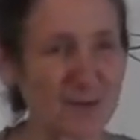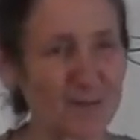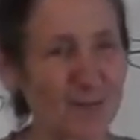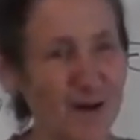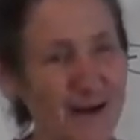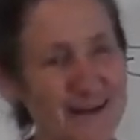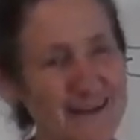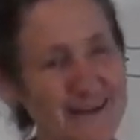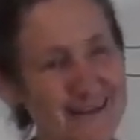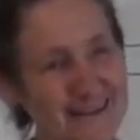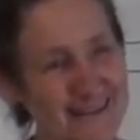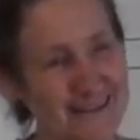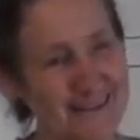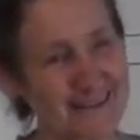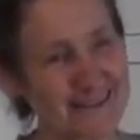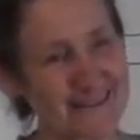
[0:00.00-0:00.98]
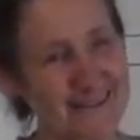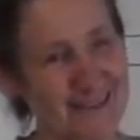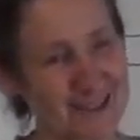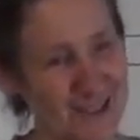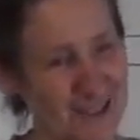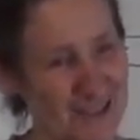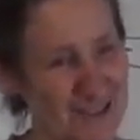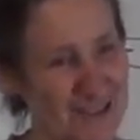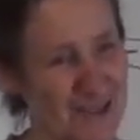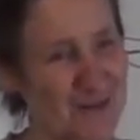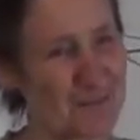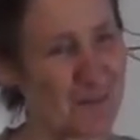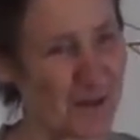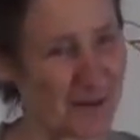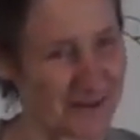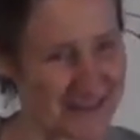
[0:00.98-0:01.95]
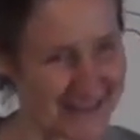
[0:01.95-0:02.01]
of one little ginger
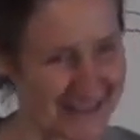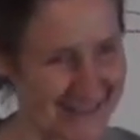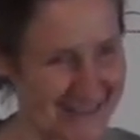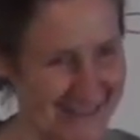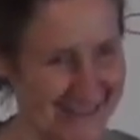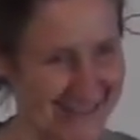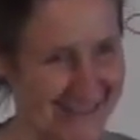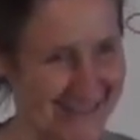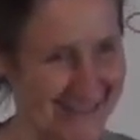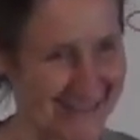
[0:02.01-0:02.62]
poultice.